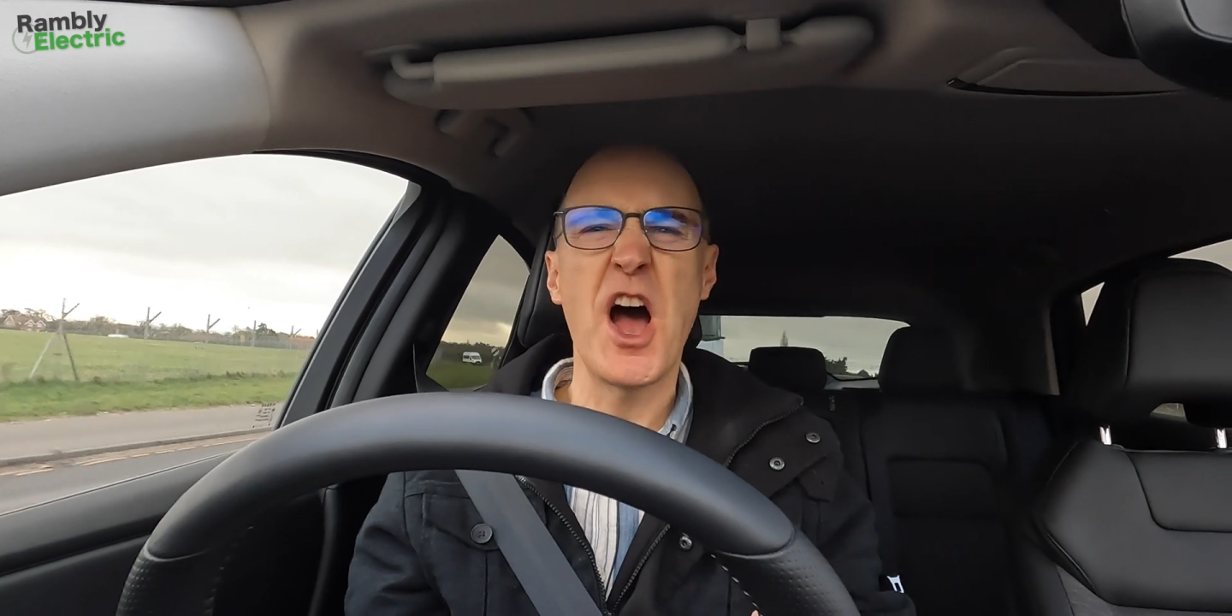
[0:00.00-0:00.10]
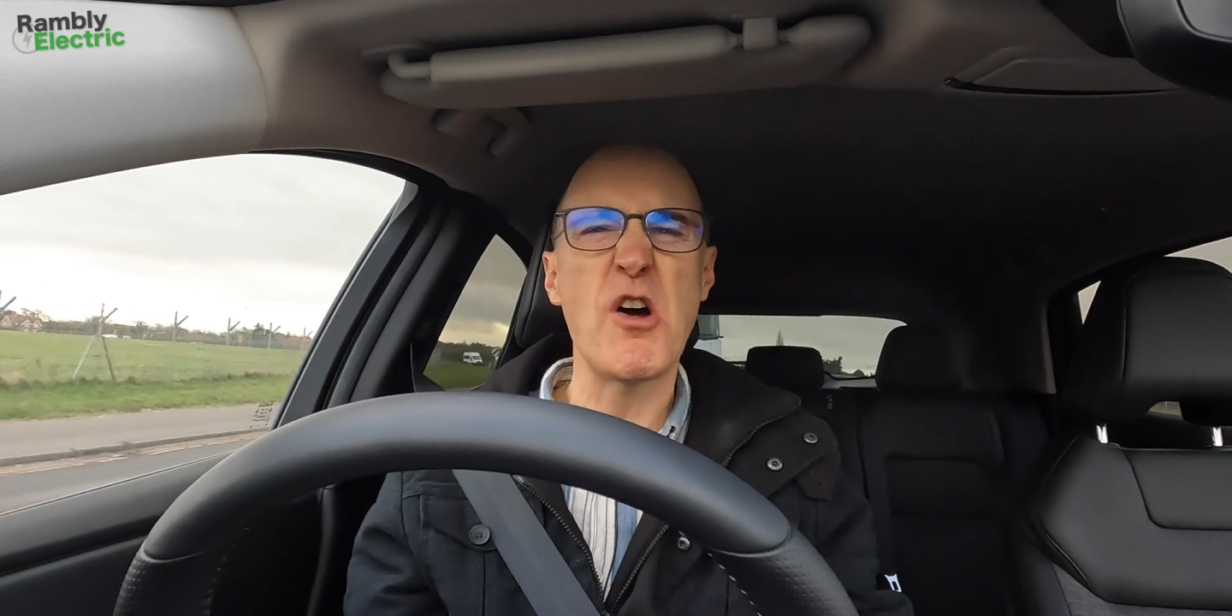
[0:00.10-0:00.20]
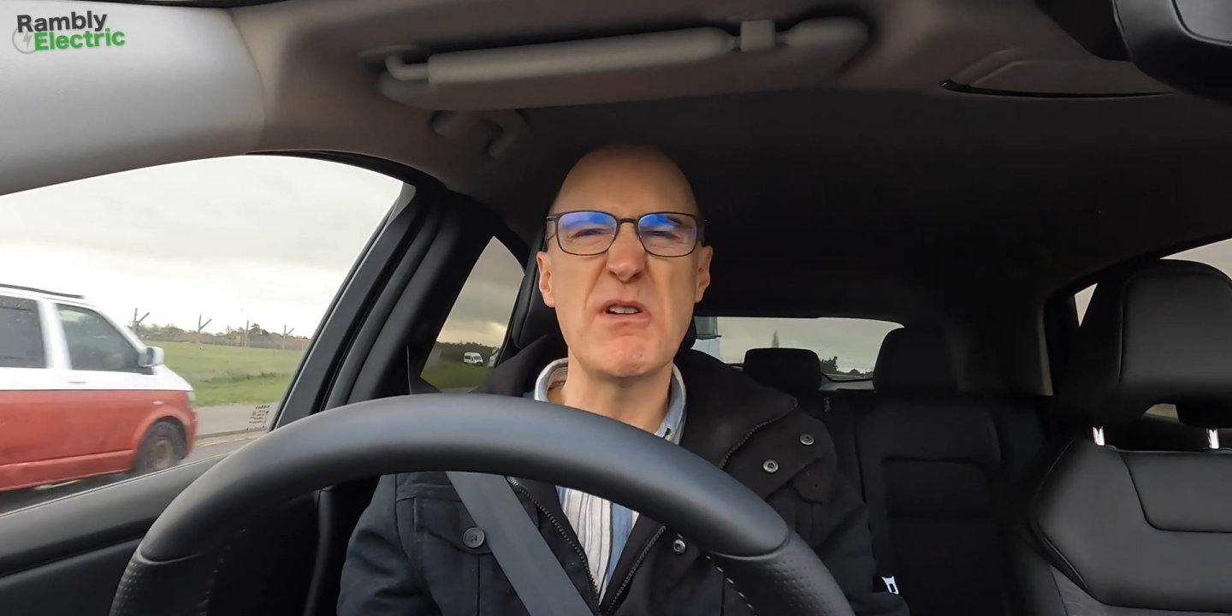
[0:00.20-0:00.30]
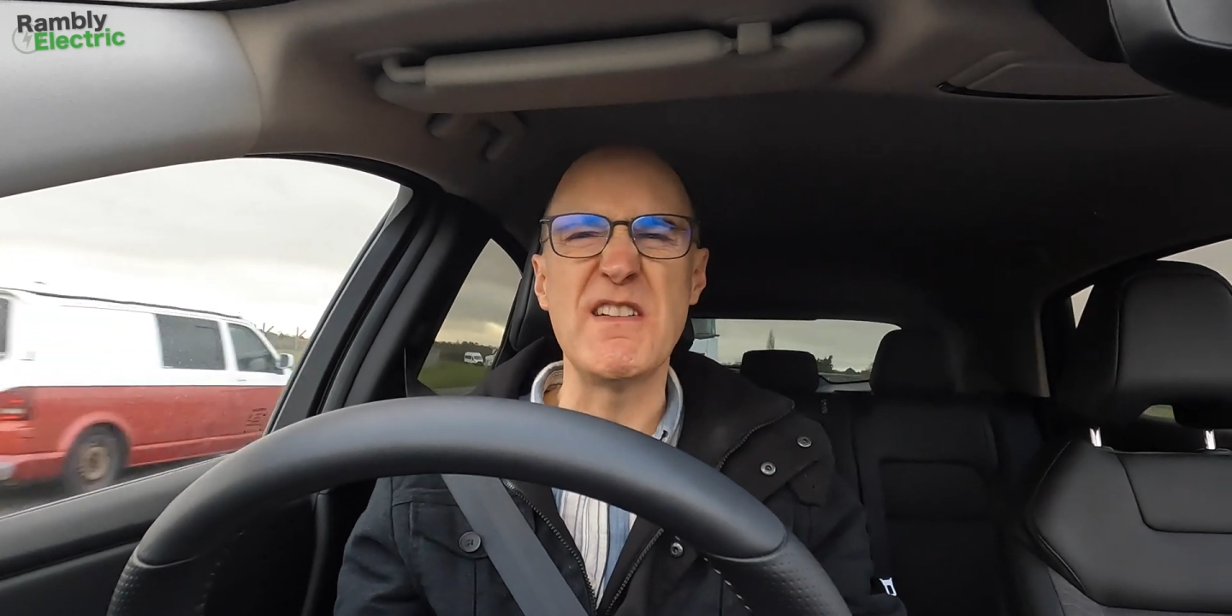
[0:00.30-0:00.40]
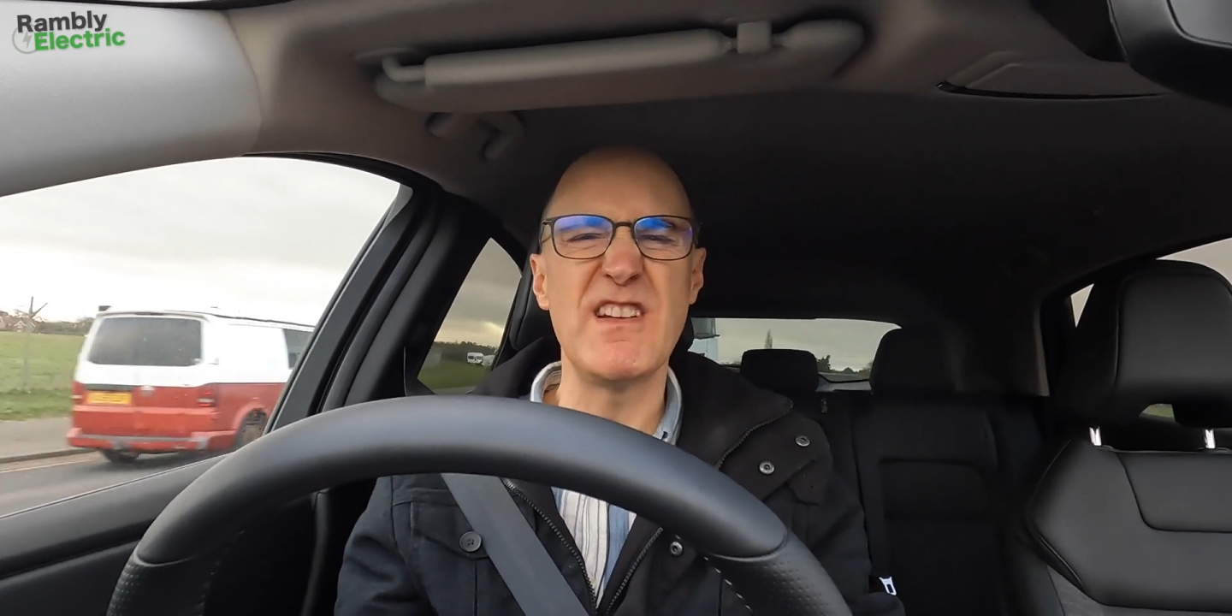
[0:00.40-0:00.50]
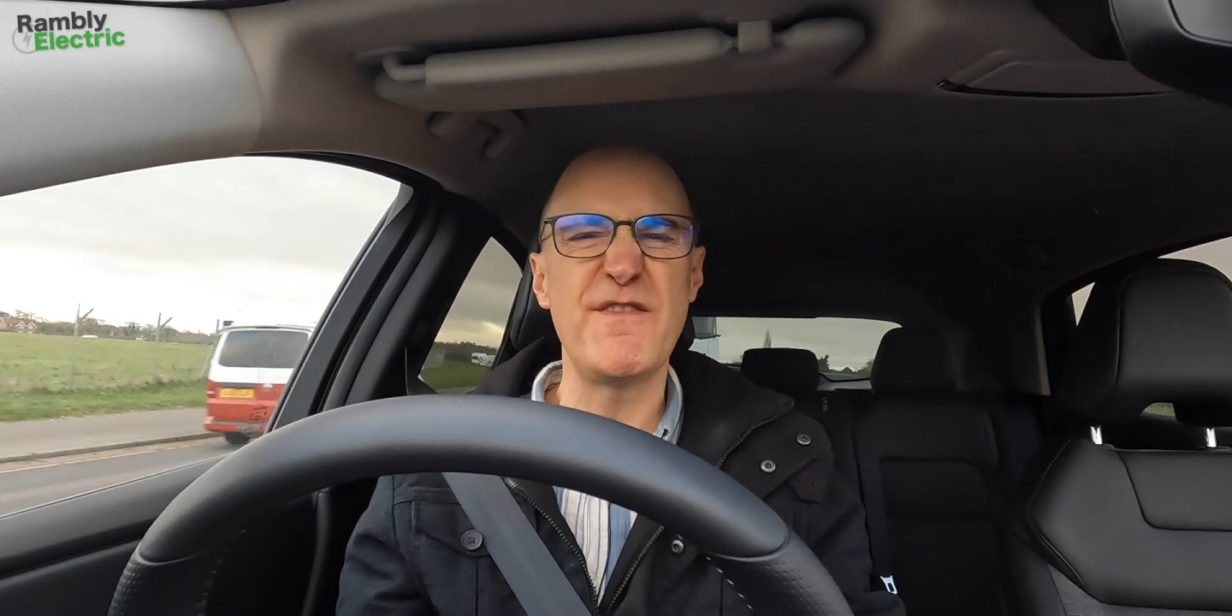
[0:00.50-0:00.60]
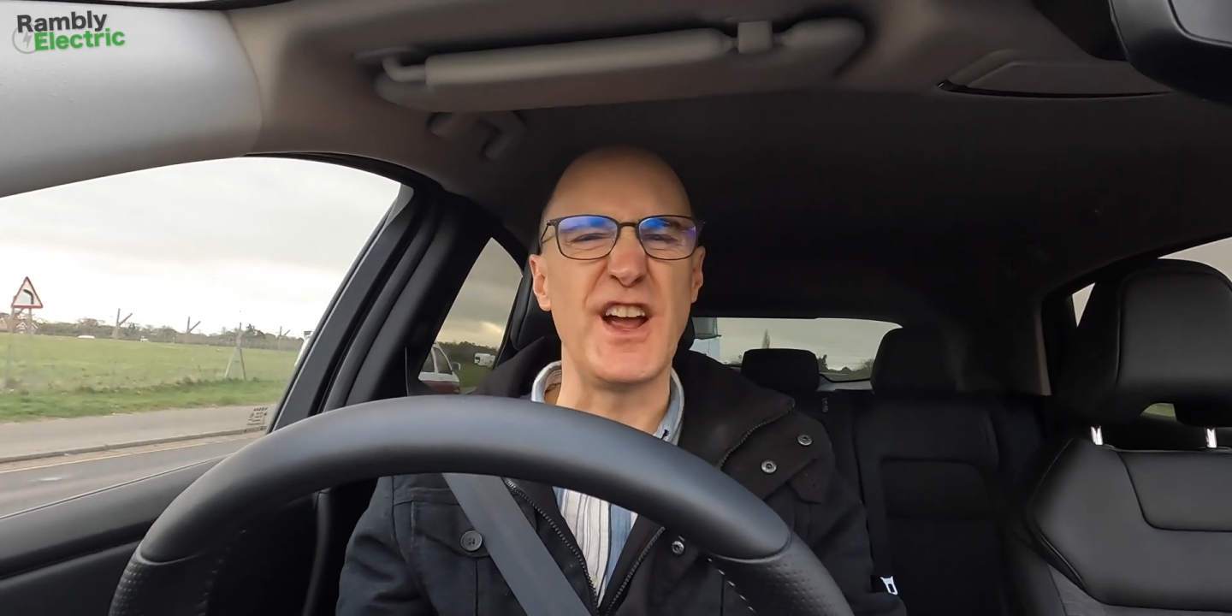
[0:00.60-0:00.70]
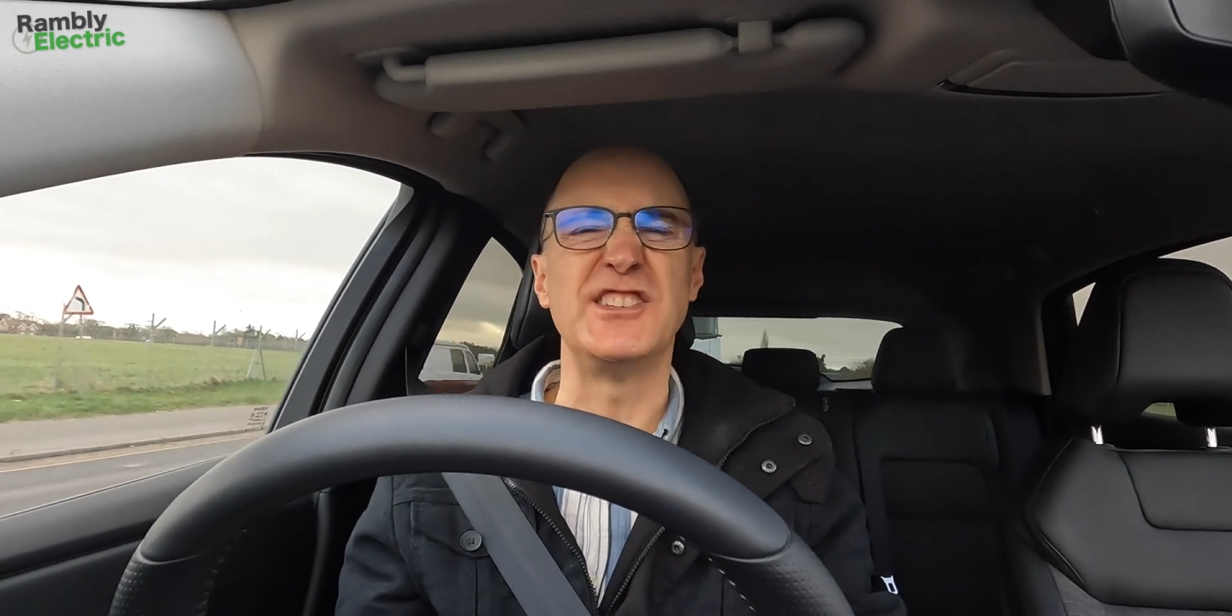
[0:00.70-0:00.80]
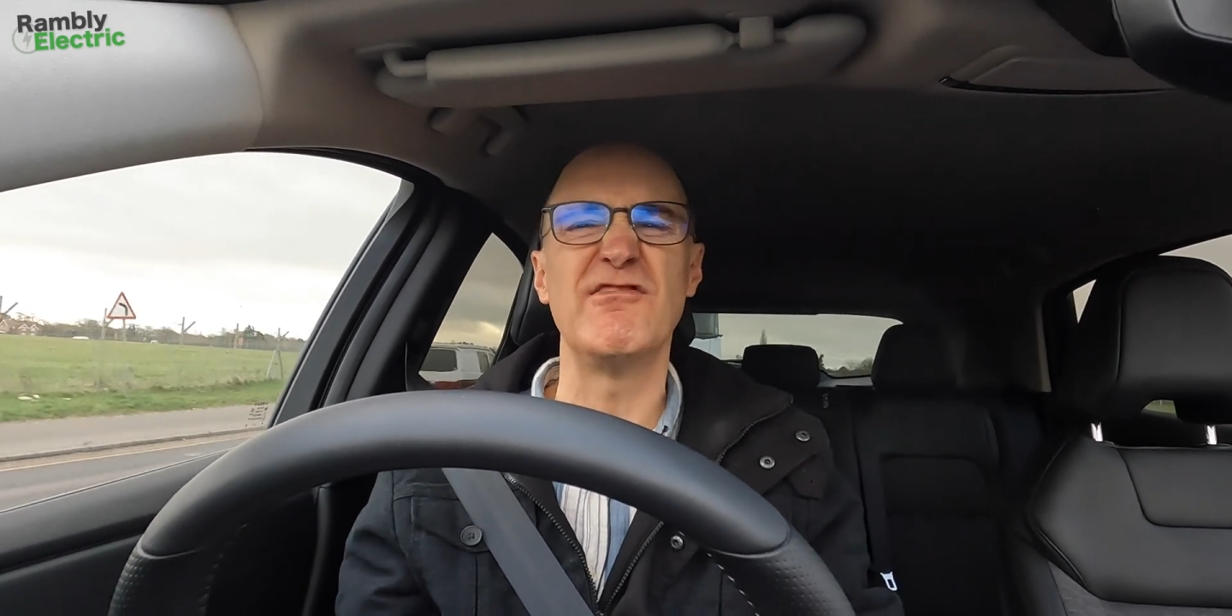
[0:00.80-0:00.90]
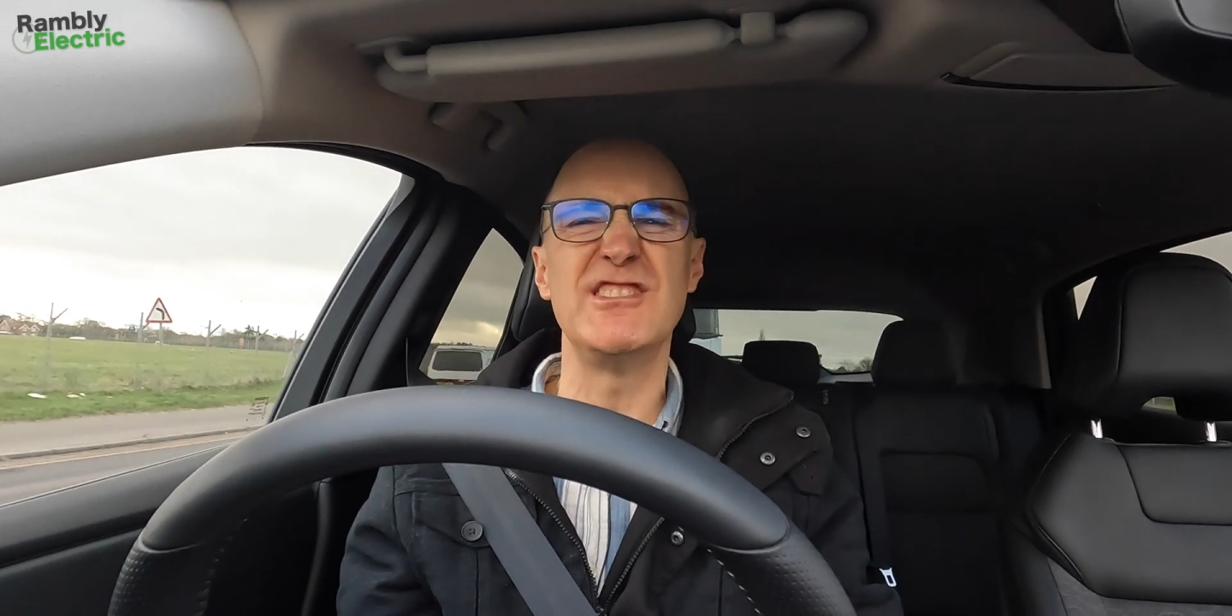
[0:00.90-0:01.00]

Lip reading: oh yeah, EVs are